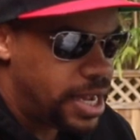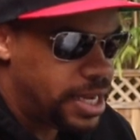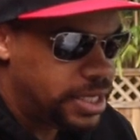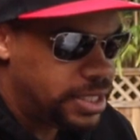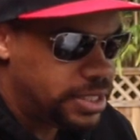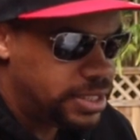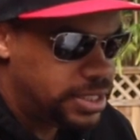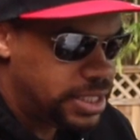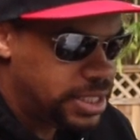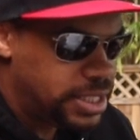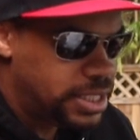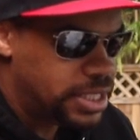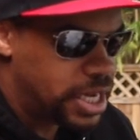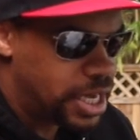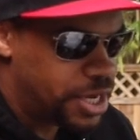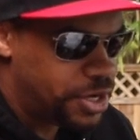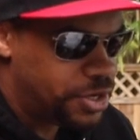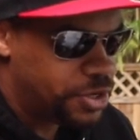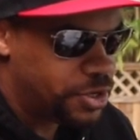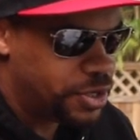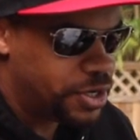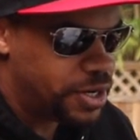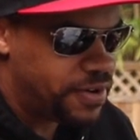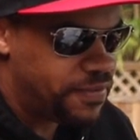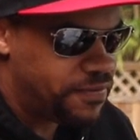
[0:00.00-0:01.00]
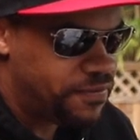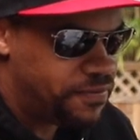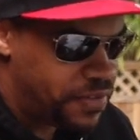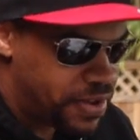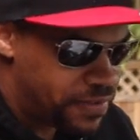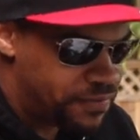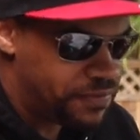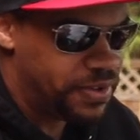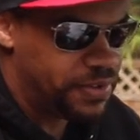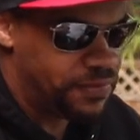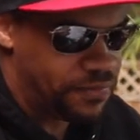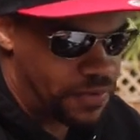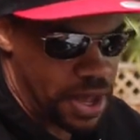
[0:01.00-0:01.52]

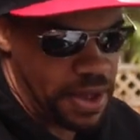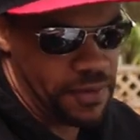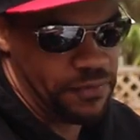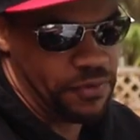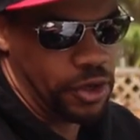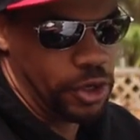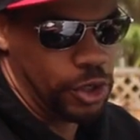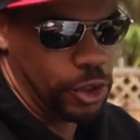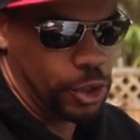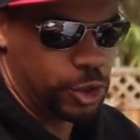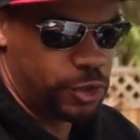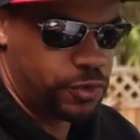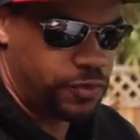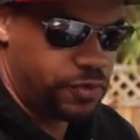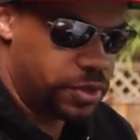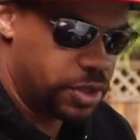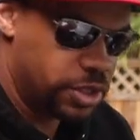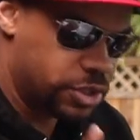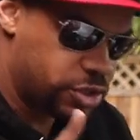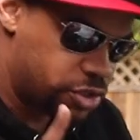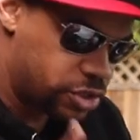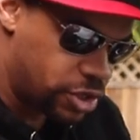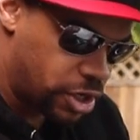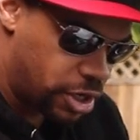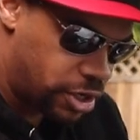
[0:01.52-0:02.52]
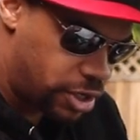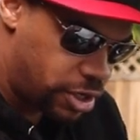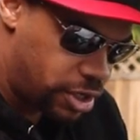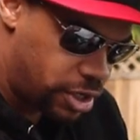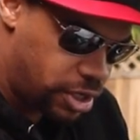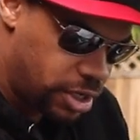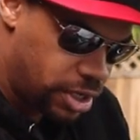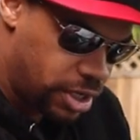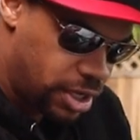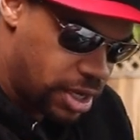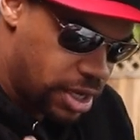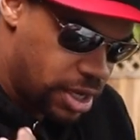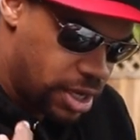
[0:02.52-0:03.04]
$1,855 for the starter,